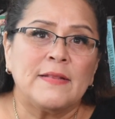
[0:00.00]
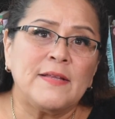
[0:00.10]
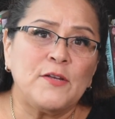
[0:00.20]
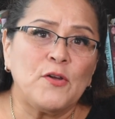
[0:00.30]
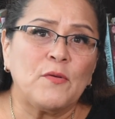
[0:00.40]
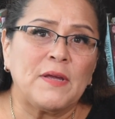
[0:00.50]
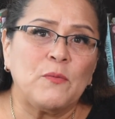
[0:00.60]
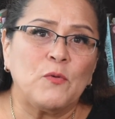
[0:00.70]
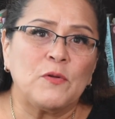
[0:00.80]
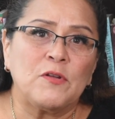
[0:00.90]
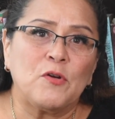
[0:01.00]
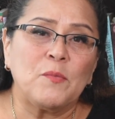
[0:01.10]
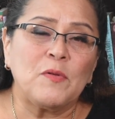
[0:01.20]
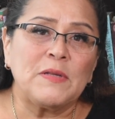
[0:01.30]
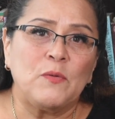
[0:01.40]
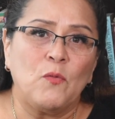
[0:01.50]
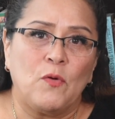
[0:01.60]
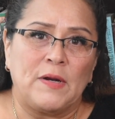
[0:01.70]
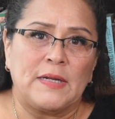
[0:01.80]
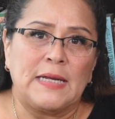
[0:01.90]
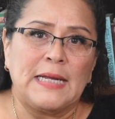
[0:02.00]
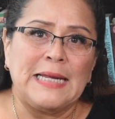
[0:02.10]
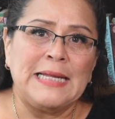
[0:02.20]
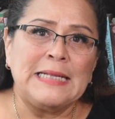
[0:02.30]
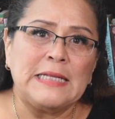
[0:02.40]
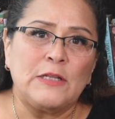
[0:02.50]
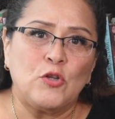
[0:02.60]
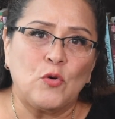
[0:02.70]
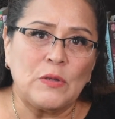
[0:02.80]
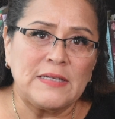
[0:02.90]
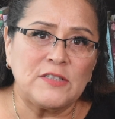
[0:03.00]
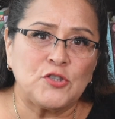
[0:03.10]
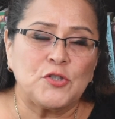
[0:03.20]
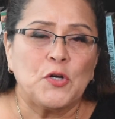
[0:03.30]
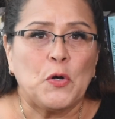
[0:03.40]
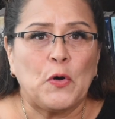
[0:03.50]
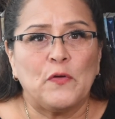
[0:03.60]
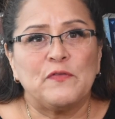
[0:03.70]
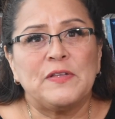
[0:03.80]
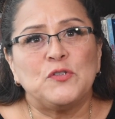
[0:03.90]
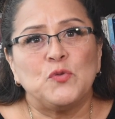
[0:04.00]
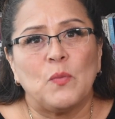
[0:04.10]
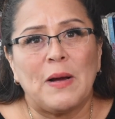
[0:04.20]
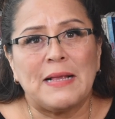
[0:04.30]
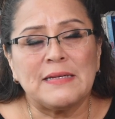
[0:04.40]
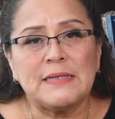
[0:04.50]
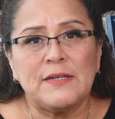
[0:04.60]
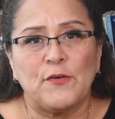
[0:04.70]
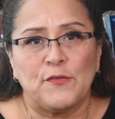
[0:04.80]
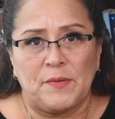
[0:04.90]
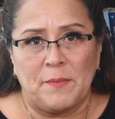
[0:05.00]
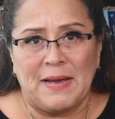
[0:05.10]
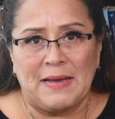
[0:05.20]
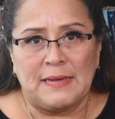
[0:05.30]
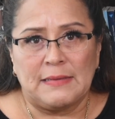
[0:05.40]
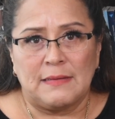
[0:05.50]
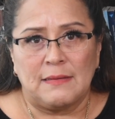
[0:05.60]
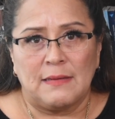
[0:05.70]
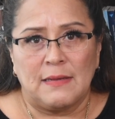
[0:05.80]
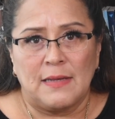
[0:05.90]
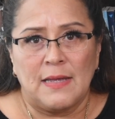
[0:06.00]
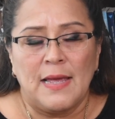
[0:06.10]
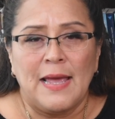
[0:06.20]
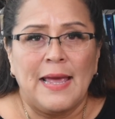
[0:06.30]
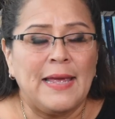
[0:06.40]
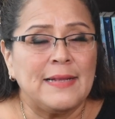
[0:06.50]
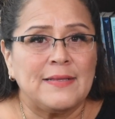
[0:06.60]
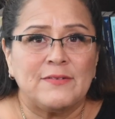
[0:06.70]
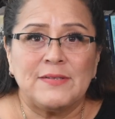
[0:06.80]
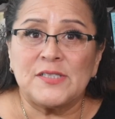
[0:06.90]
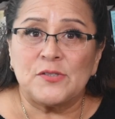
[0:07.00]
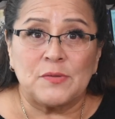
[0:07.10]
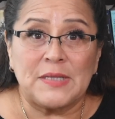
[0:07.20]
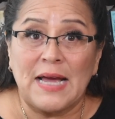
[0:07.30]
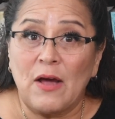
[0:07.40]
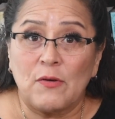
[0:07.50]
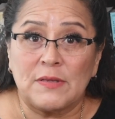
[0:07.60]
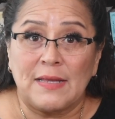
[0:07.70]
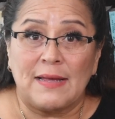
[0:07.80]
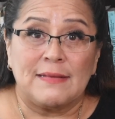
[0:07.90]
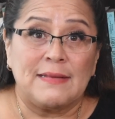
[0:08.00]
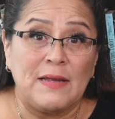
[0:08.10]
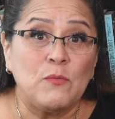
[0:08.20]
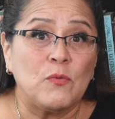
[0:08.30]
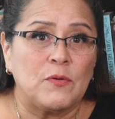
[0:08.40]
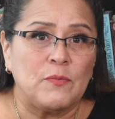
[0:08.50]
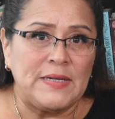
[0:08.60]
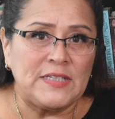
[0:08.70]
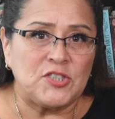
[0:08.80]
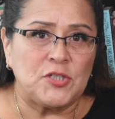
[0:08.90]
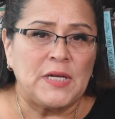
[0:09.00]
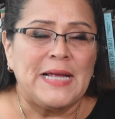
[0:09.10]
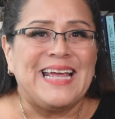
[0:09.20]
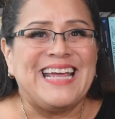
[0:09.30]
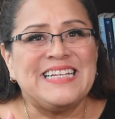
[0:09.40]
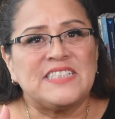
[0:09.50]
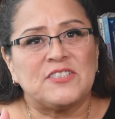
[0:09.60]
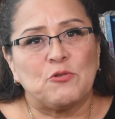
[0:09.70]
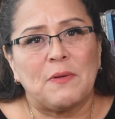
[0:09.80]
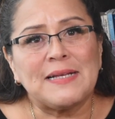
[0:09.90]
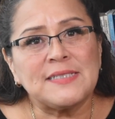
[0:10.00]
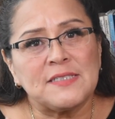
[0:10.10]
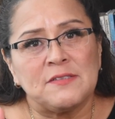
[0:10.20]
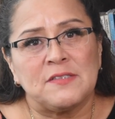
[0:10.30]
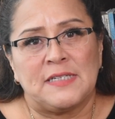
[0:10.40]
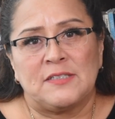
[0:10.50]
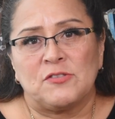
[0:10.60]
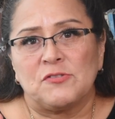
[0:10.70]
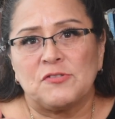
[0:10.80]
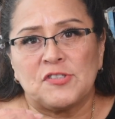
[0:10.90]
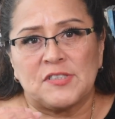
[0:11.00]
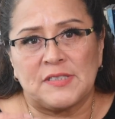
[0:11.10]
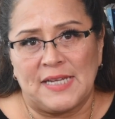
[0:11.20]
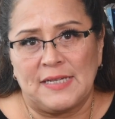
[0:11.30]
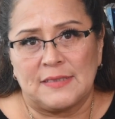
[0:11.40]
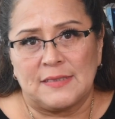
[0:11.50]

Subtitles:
The yogi would normally work in the knowledge of the duality of the mind, and there is no doubt that they would reach a transcendental state.